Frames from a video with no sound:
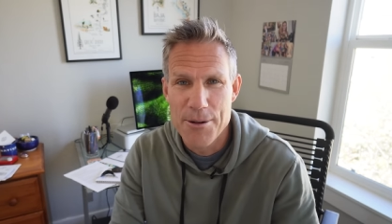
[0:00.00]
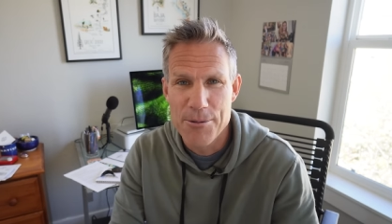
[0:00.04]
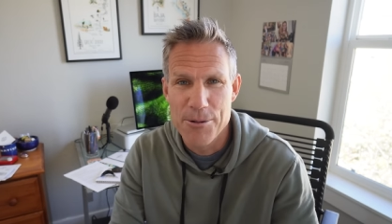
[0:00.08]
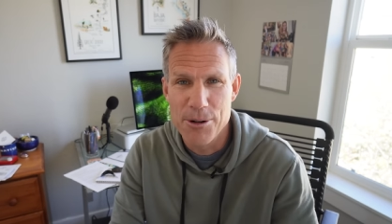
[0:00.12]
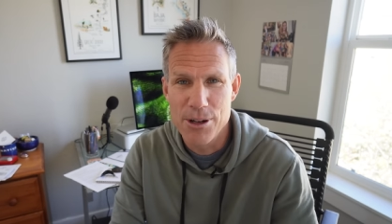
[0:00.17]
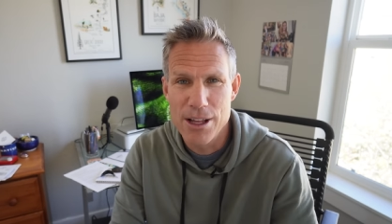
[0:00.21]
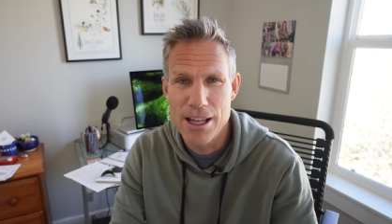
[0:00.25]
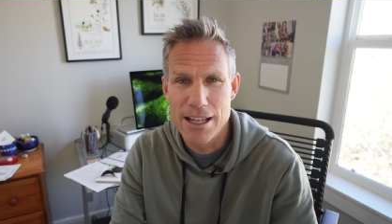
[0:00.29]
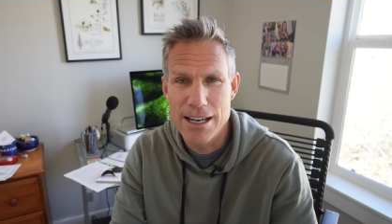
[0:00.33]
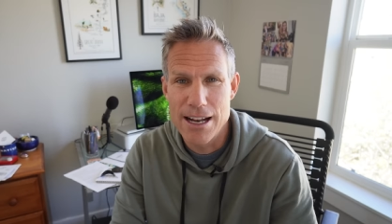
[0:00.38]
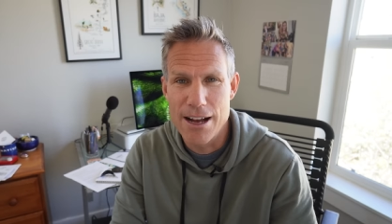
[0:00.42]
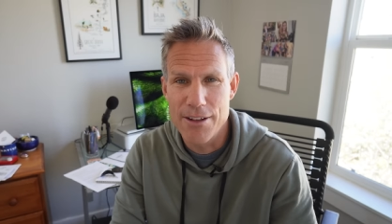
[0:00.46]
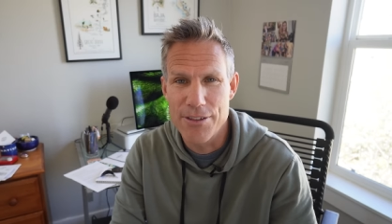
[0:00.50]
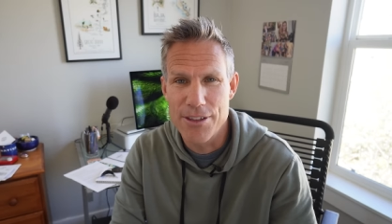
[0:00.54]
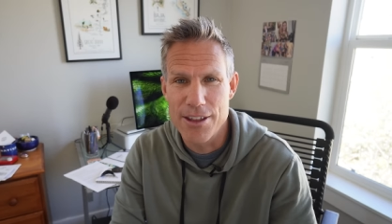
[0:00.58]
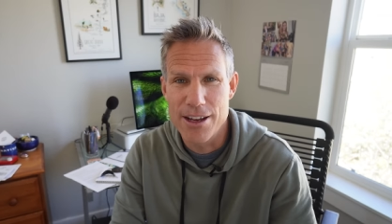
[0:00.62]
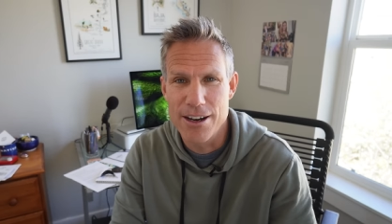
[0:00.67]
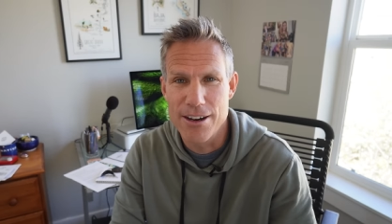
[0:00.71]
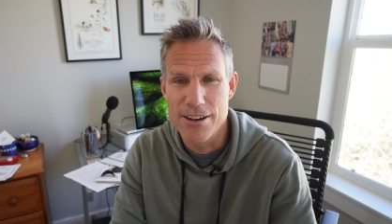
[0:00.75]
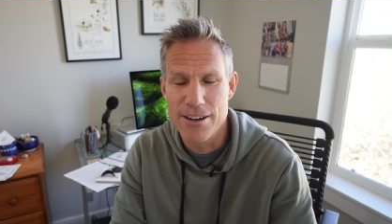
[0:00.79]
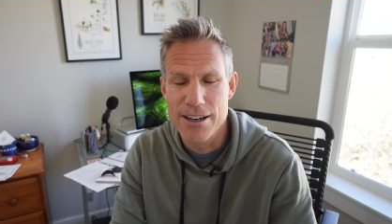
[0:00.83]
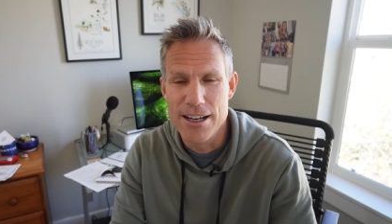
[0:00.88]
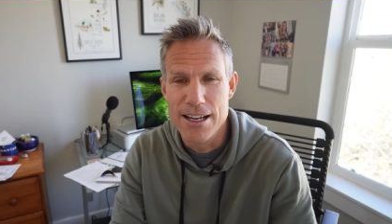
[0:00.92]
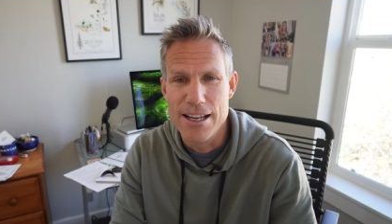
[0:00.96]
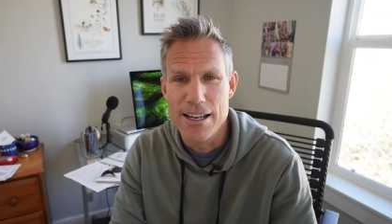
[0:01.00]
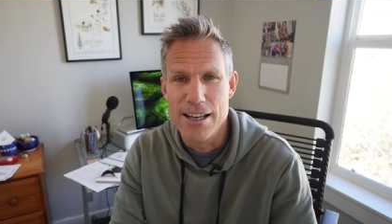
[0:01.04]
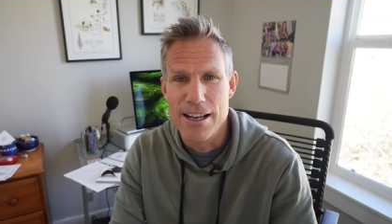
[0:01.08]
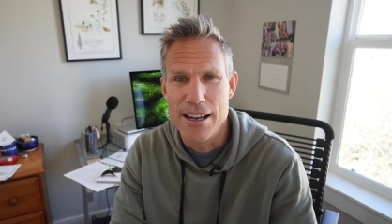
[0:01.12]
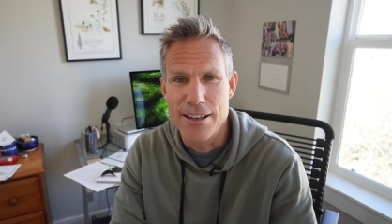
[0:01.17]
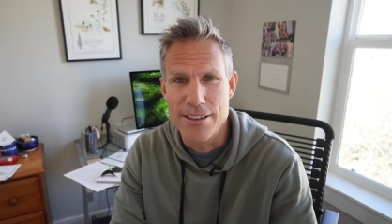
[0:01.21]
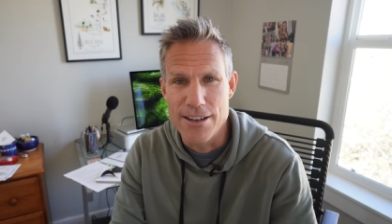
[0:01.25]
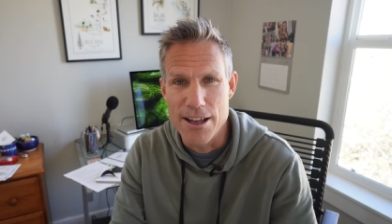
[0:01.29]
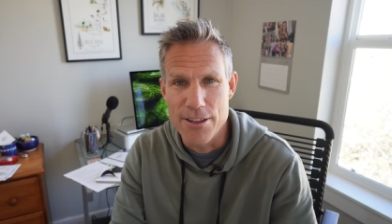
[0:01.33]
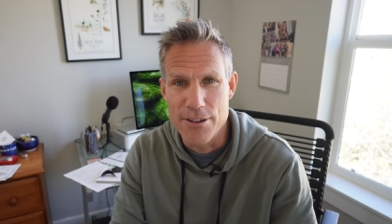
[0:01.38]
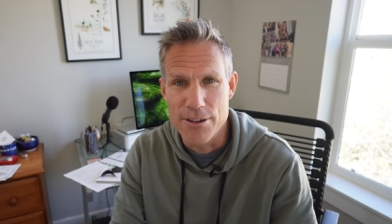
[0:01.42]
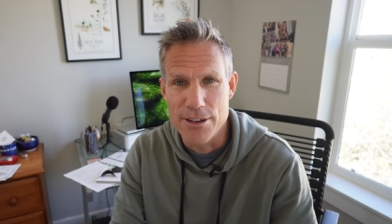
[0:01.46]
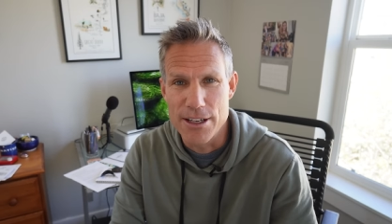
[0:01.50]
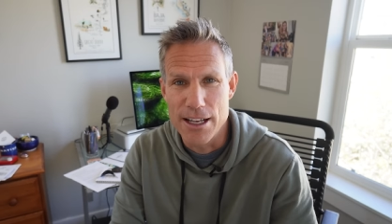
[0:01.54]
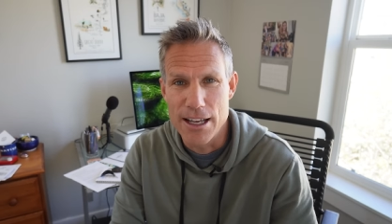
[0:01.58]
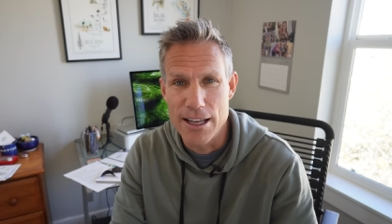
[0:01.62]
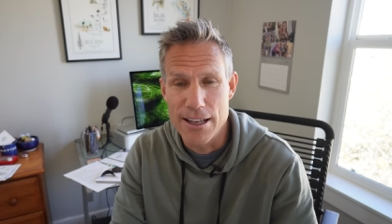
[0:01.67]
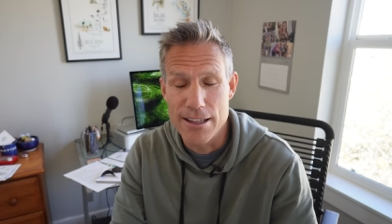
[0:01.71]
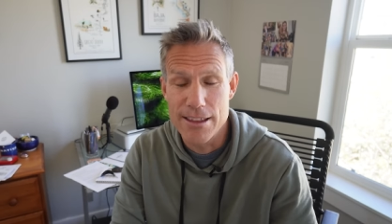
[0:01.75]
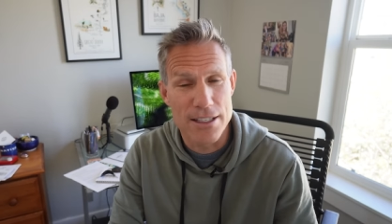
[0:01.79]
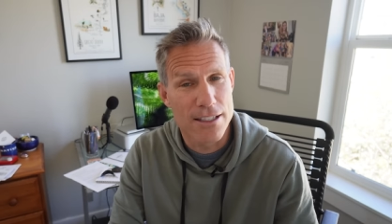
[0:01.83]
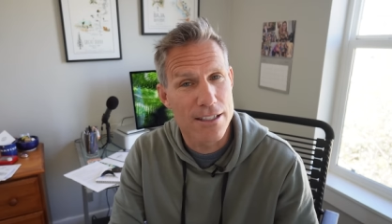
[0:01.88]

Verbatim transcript: We'll head out there another day.